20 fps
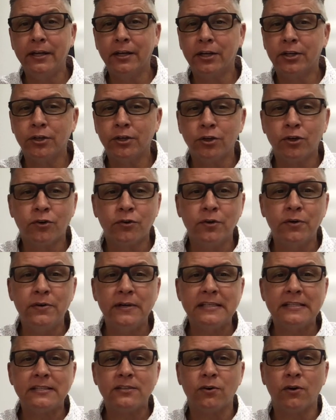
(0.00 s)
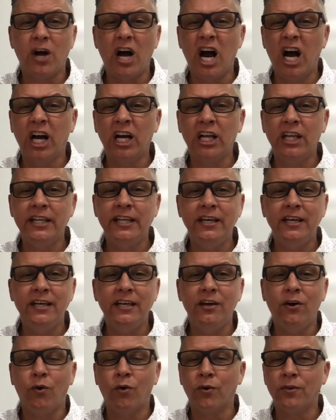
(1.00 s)
incongruous or
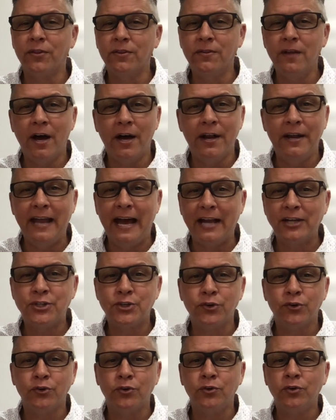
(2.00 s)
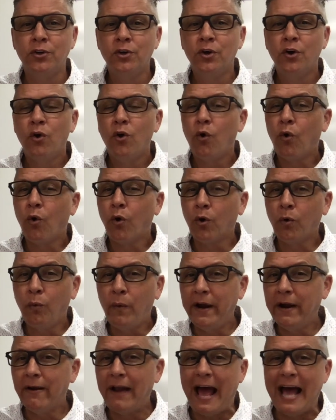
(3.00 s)
ugly or unnatural or
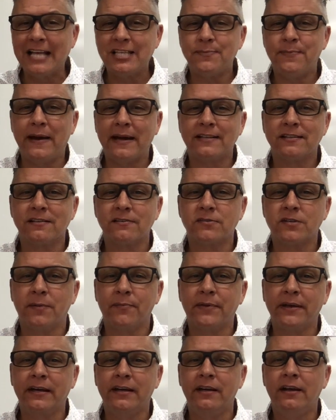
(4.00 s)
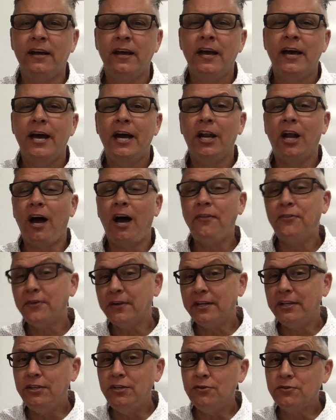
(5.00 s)
weird aspects of something. And an author
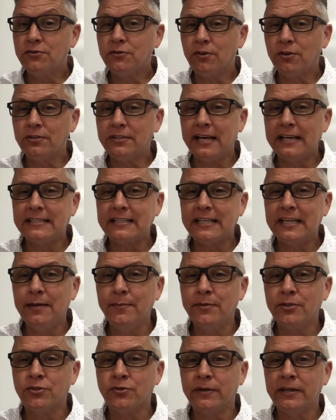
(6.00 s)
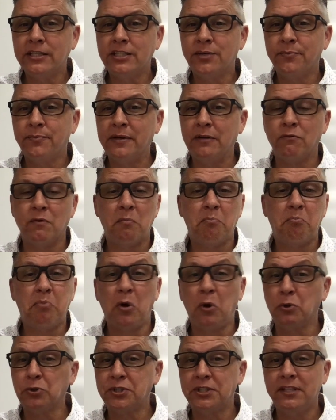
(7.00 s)
can use grotesque imagery to be
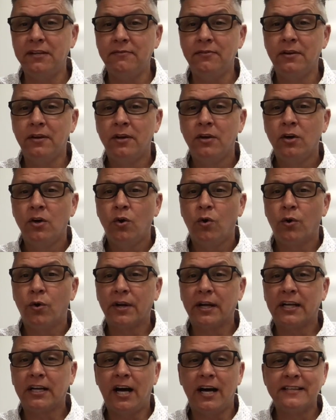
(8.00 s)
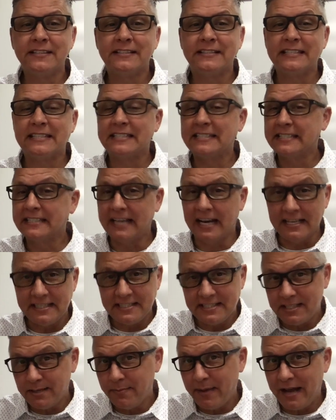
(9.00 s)
repulsive or to cause
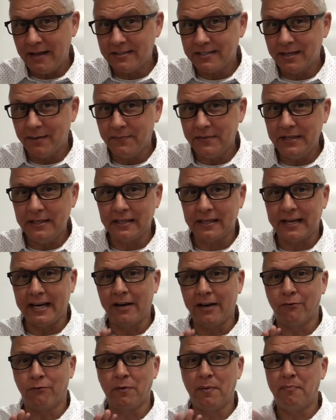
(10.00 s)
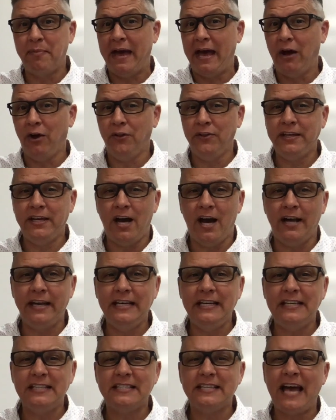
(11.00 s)
disgust about something, to kind of repel the
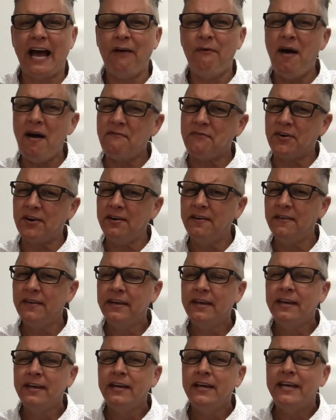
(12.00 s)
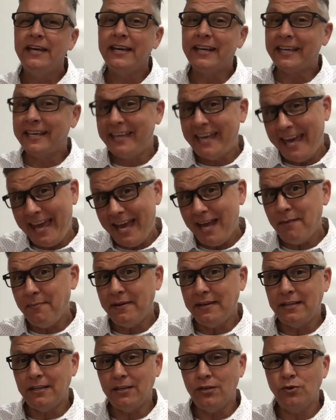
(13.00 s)
audience. However, it can
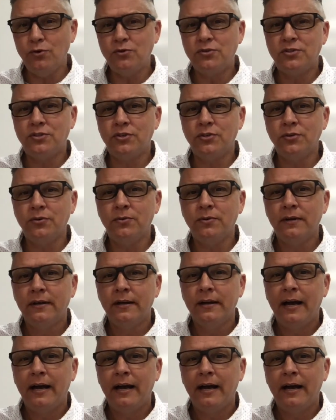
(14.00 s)
be used to